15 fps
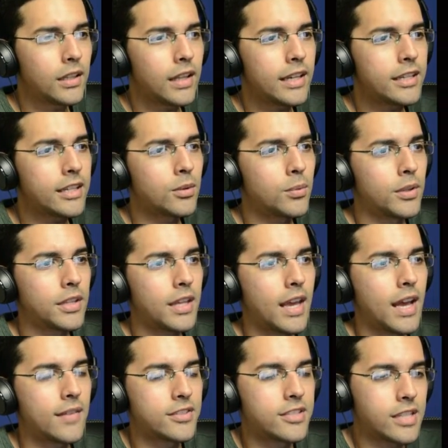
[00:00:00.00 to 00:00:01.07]
like it when they
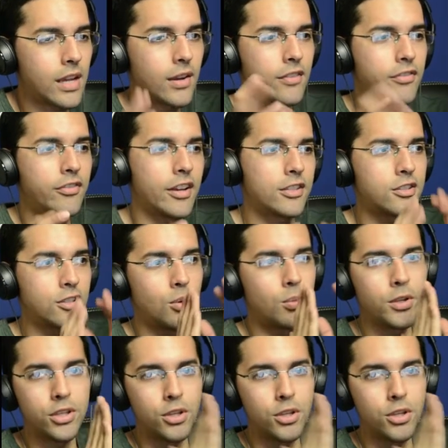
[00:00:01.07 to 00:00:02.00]
have sound effects, you know, when